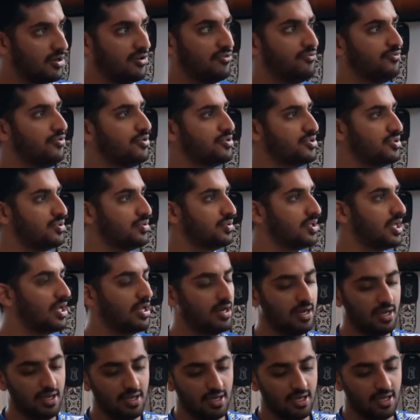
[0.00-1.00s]
But mm-hmm. I refuse to do
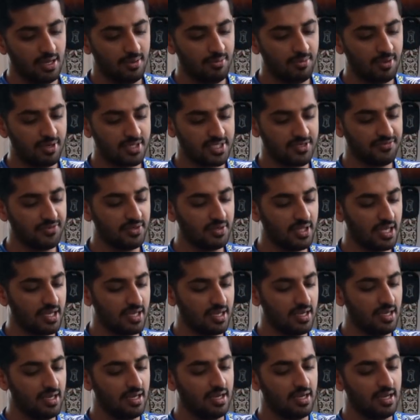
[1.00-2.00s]
that. Yeah. Because I feel
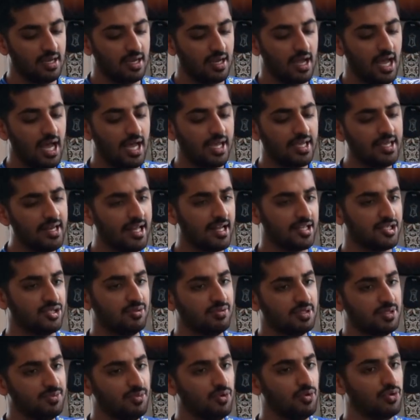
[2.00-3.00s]
like I can
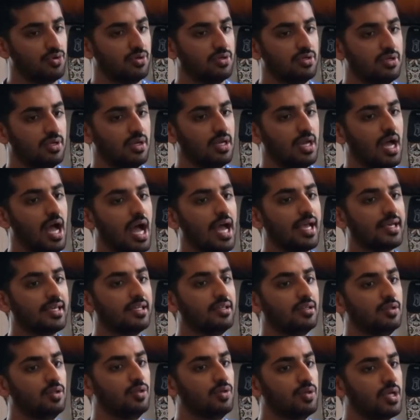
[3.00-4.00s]
add so much more.
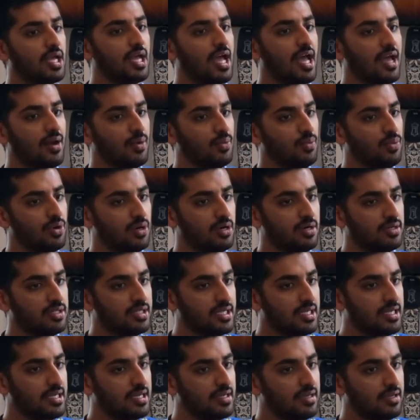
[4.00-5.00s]
I can look at
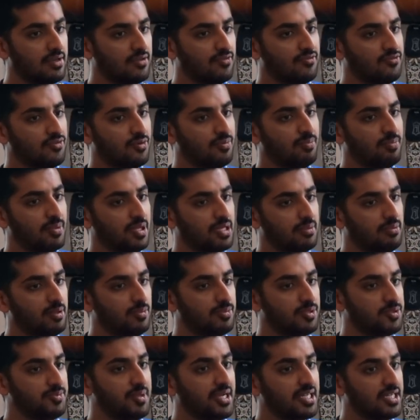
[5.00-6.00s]
one thing from
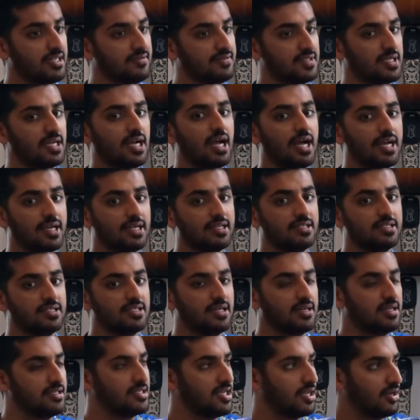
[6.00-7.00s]
multiple perspectives. I
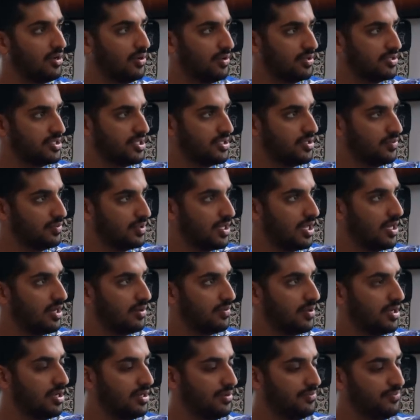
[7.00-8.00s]
can study psychology, do
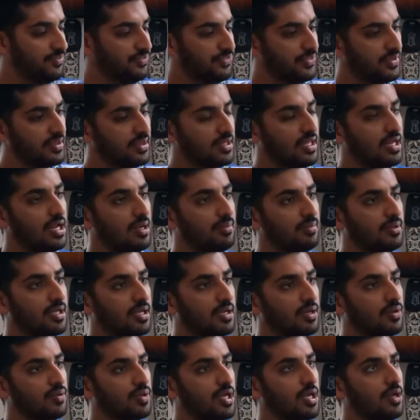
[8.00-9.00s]
that, mm-hmm. right? Then
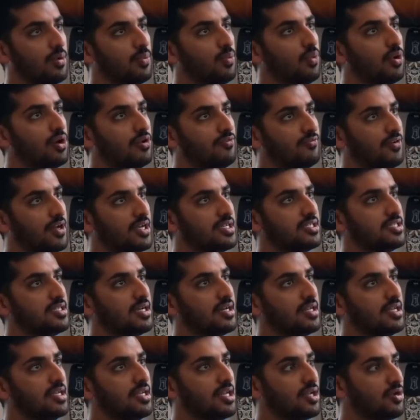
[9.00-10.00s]
I'm like, okay, what if I
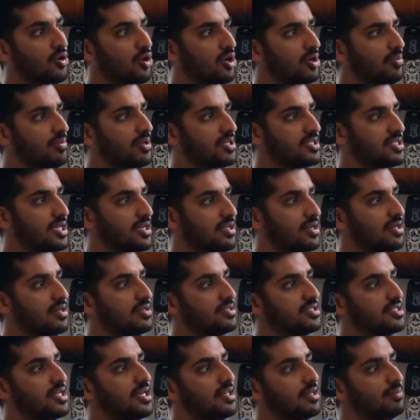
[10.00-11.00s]
study economics? I
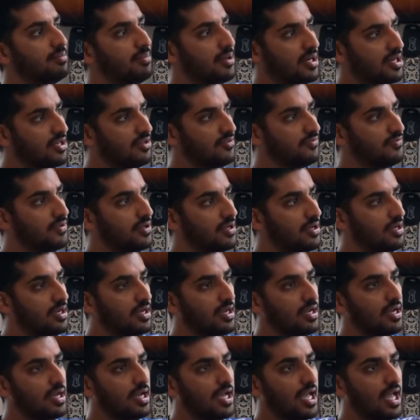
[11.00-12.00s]
can understand the money of
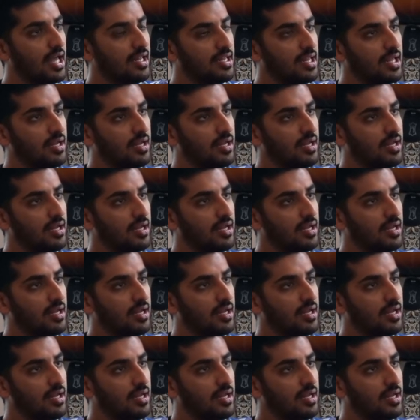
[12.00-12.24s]
it. Mm-hmm.